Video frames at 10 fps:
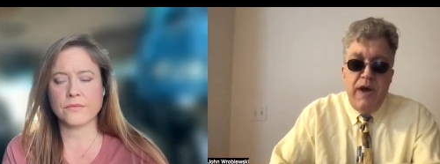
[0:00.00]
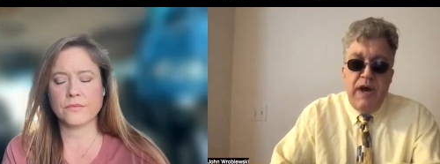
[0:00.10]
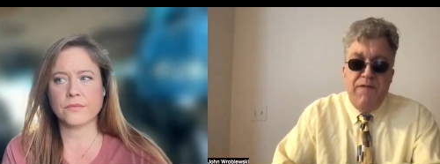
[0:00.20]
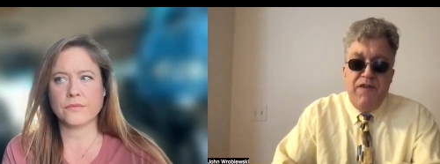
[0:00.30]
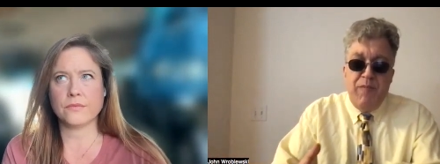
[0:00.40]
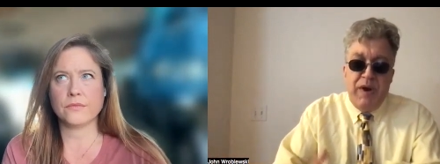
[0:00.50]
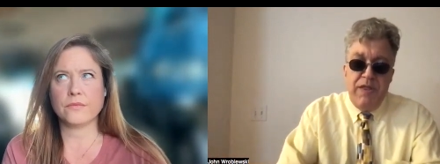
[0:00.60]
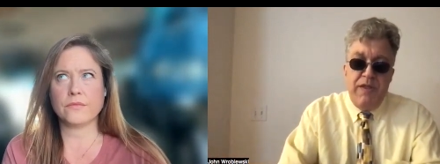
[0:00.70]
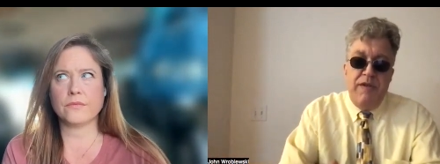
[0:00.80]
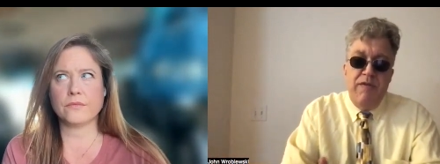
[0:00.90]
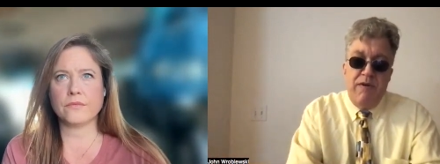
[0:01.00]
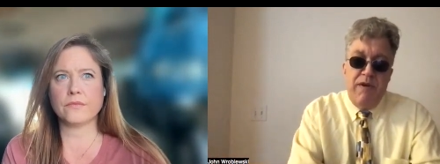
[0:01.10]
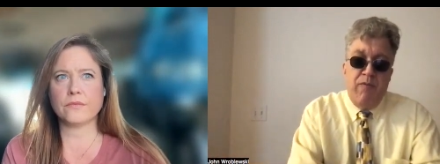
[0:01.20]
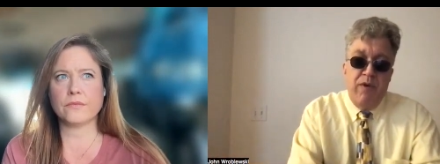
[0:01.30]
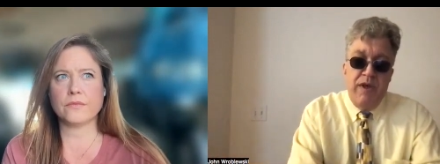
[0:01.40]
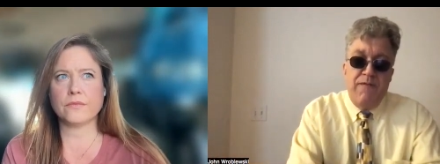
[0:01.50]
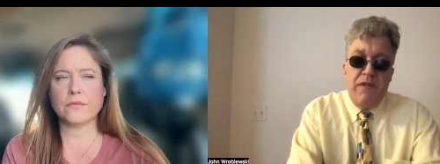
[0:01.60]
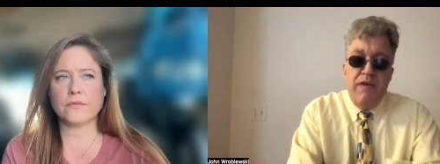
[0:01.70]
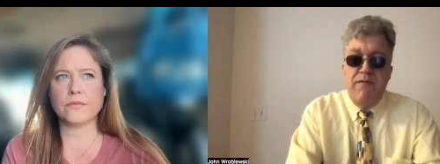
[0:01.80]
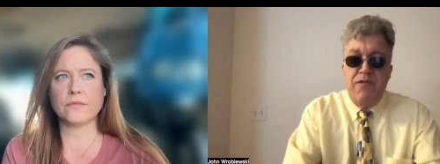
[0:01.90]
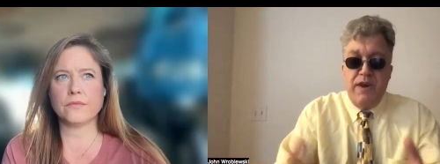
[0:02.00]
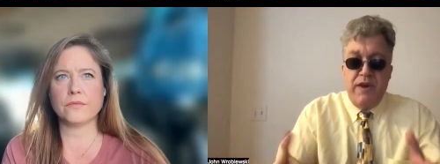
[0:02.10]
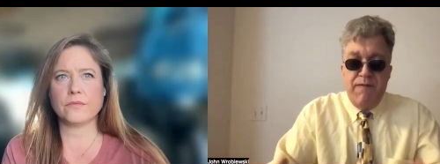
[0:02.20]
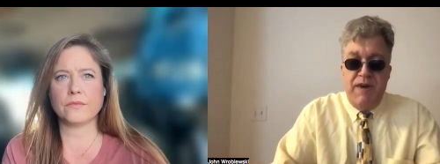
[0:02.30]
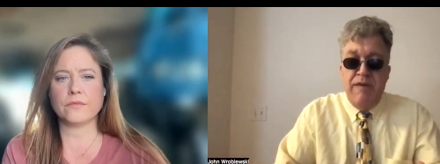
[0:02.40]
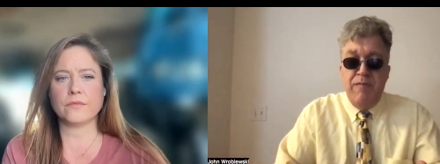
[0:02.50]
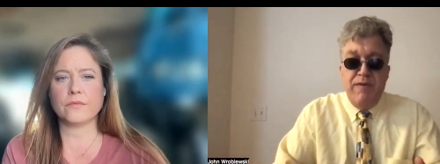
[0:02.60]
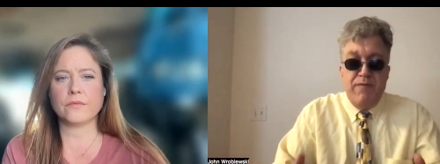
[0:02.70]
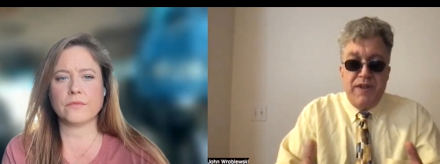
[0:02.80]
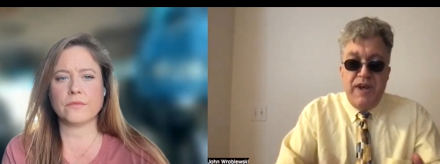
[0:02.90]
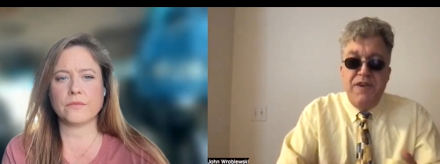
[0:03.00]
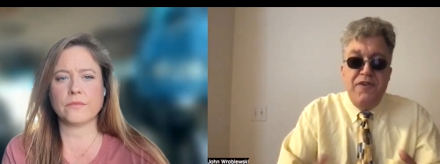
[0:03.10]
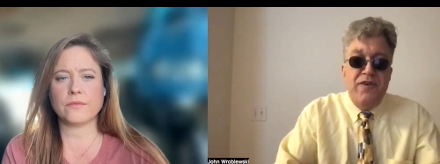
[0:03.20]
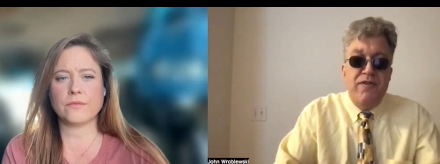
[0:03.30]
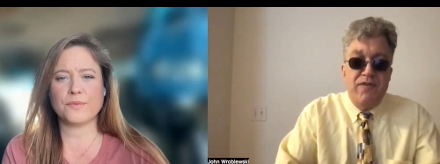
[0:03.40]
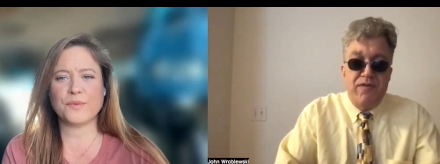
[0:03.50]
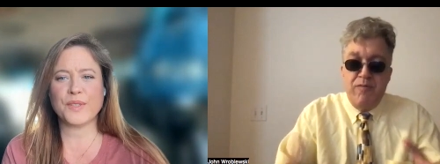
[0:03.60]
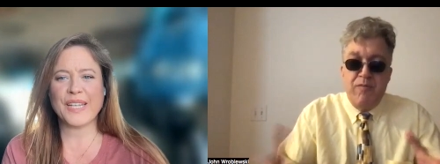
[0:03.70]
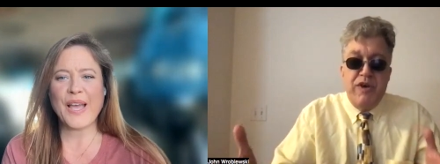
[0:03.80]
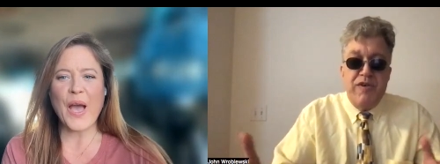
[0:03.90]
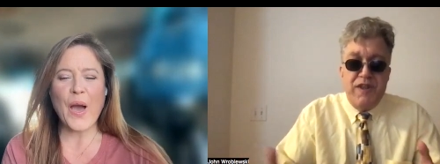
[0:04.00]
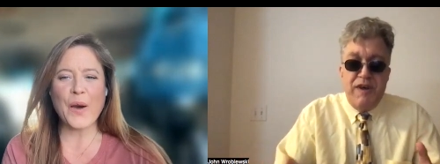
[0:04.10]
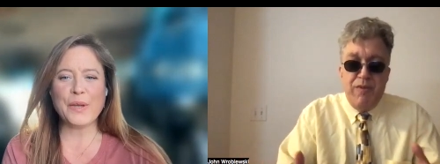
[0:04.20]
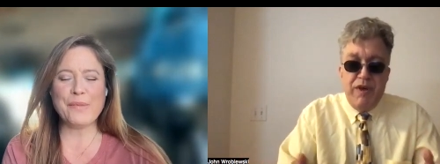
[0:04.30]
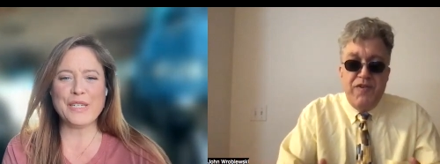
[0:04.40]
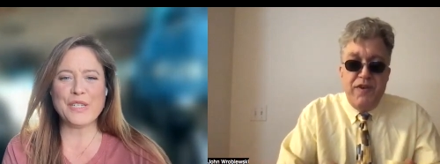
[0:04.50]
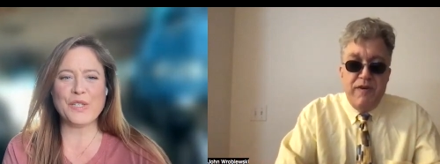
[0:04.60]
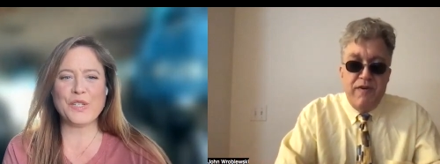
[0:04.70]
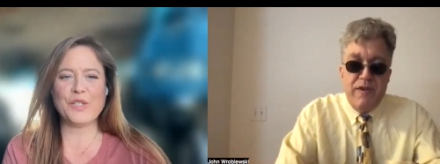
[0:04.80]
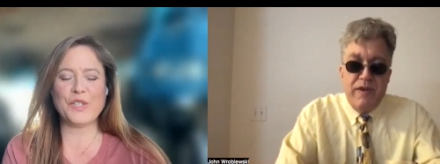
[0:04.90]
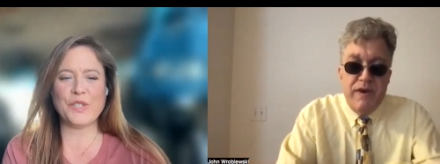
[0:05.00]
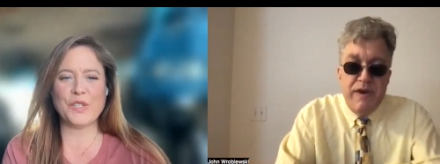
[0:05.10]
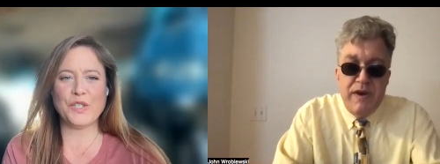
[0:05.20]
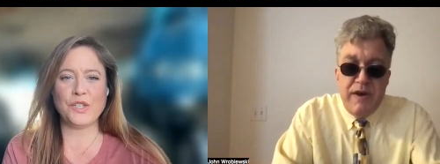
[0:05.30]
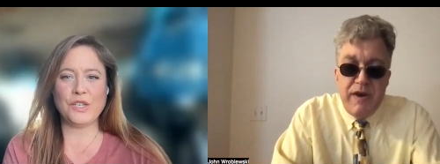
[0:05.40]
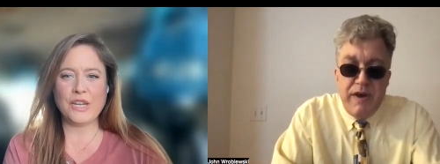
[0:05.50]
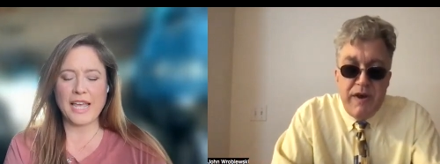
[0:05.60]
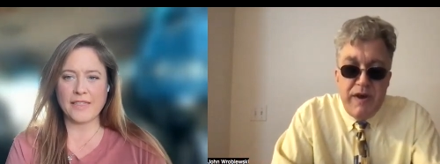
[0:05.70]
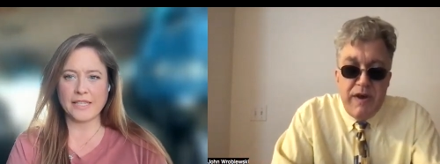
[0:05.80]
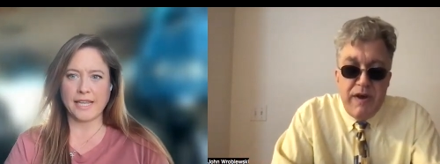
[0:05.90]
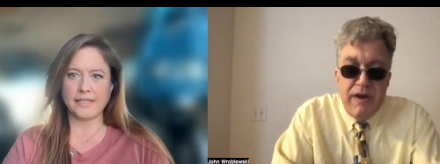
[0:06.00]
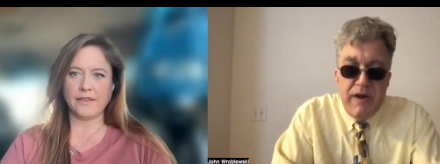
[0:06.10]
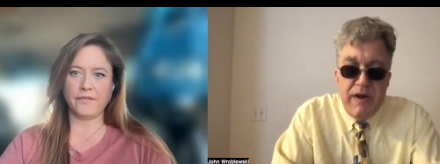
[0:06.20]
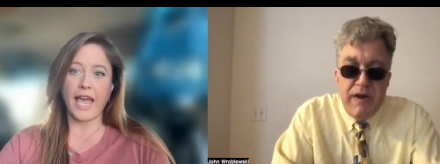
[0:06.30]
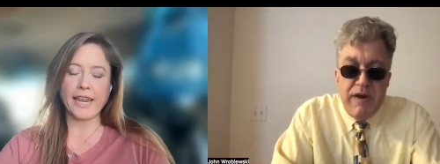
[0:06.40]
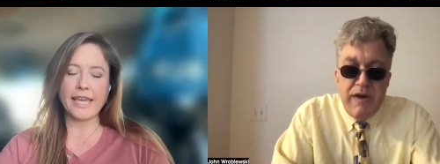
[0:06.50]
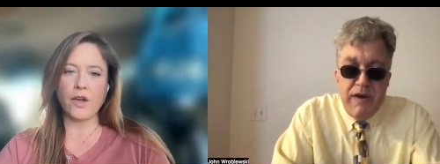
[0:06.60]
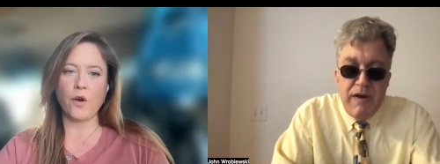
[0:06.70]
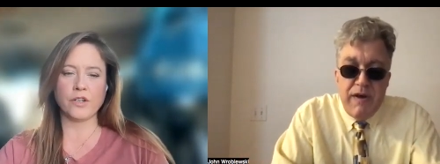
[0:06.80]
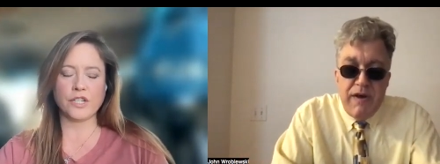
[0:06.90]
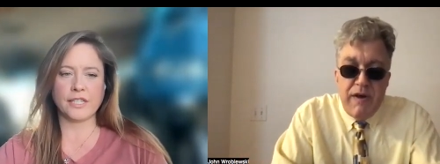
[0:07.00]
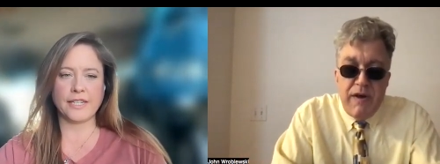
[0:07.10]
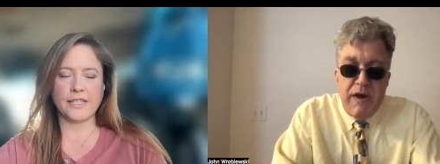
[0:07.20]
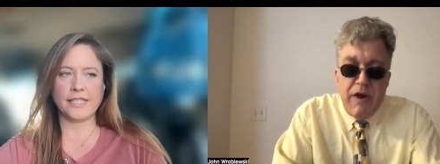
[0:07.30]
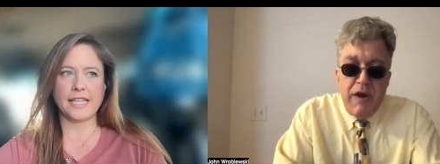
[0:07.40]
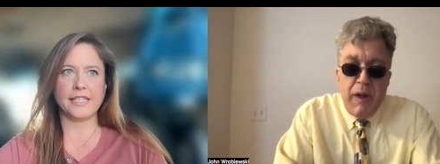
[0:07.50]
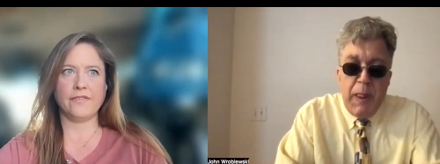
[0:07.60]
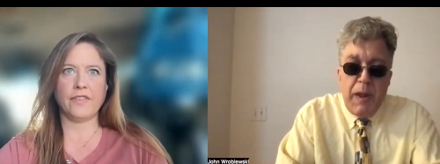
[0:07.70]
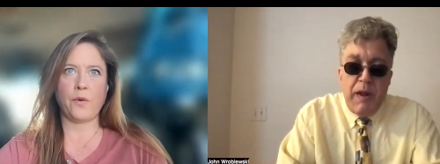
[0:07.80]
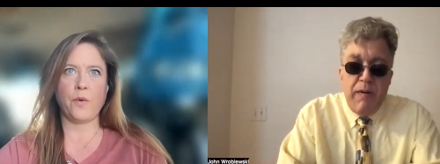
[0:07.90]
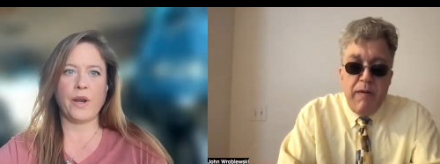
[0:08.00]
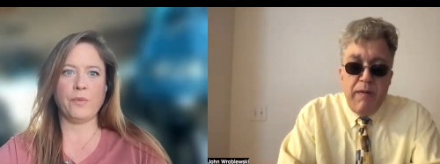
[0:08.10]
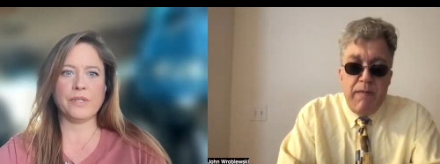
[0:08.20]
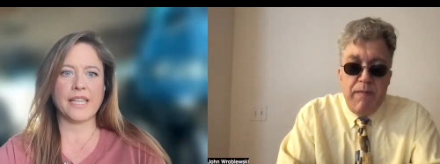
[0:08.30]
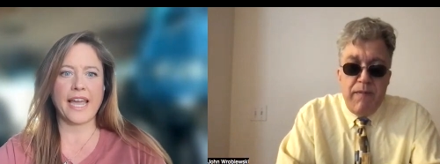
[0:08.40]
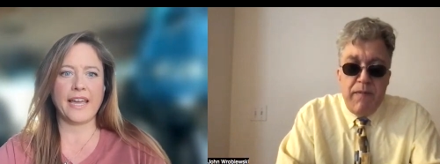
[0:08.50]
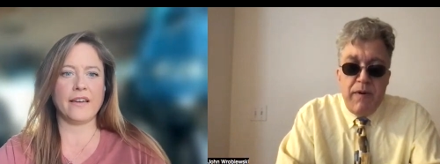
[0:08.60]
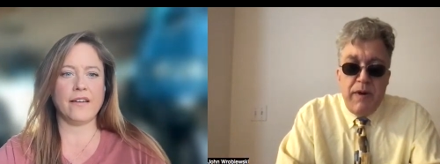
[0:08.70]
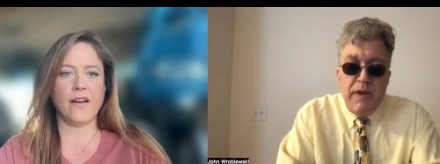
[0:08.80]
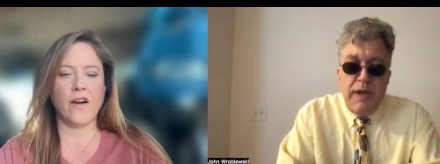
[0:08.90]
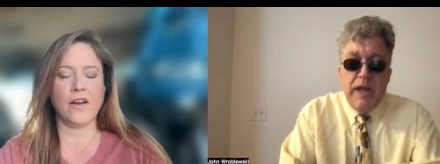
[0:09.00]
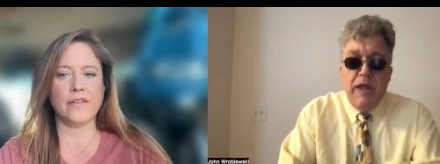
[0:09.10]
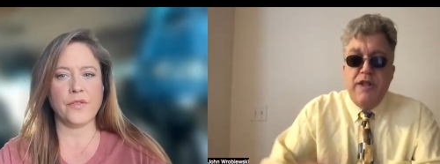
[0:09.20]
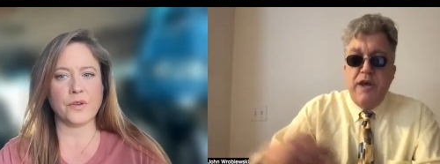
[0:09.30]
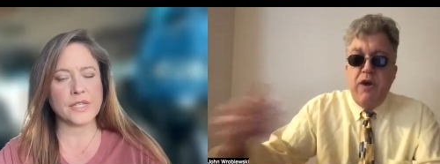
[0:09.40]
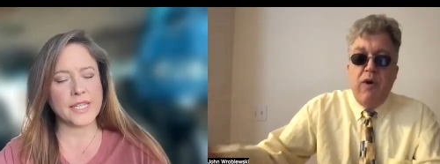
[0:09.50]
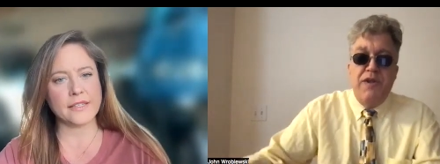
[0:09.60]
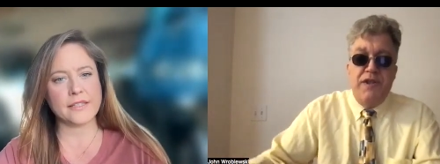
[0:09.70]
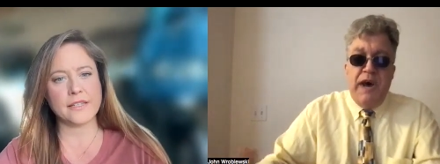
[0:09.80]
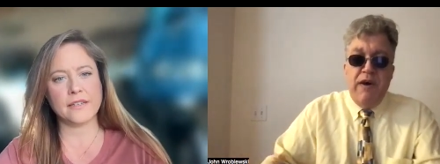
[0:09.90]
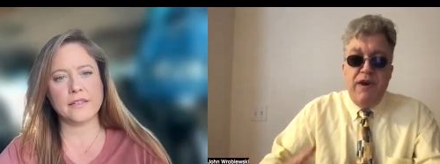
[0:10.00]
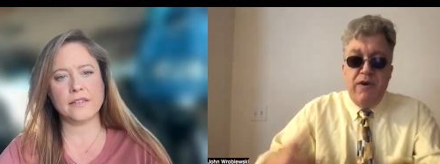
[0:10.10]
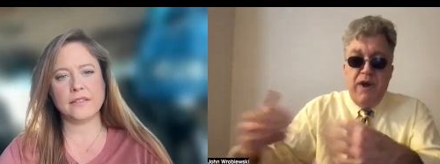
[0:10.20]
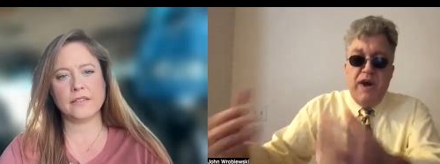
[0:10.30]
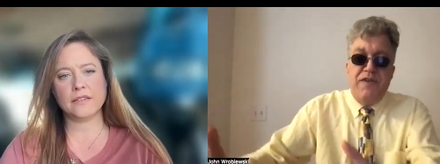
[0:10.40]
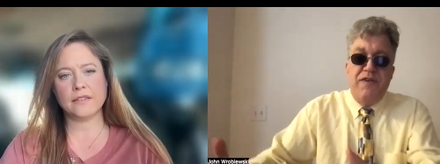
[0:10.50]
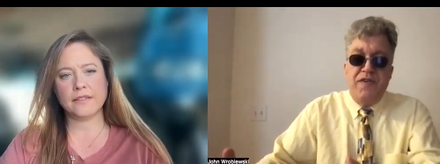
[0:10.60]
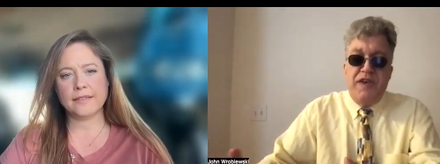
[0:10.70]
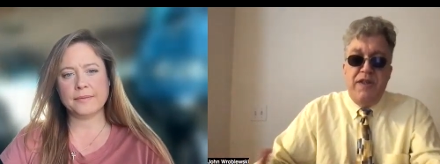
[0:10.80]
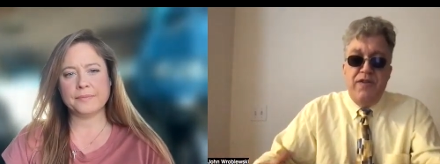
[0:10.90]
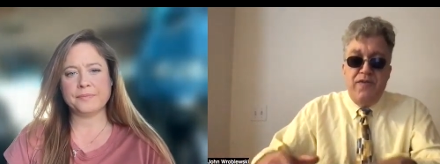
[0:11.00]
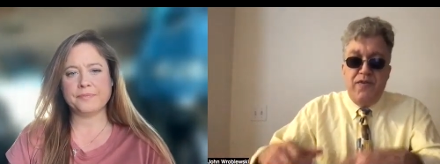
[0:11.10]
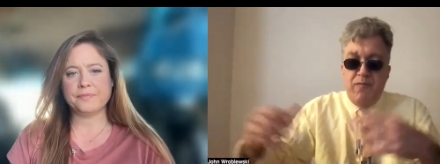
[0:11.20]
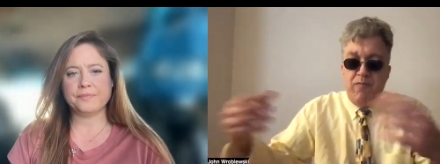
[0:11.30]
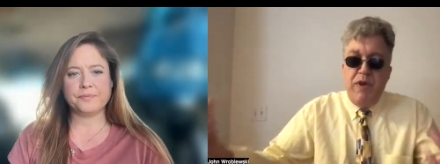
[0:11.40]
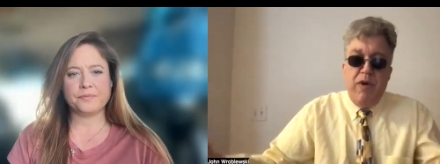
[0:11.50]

Speaker 1: after you've been you were at One Life to Live with like your family for ten years or plus? Oh, you mean years.
Speaker 2: in the sense of getting it, or just in the sense of like what it was like on yeah, like go on, now you're
Speaker 1: going on to a set and there's you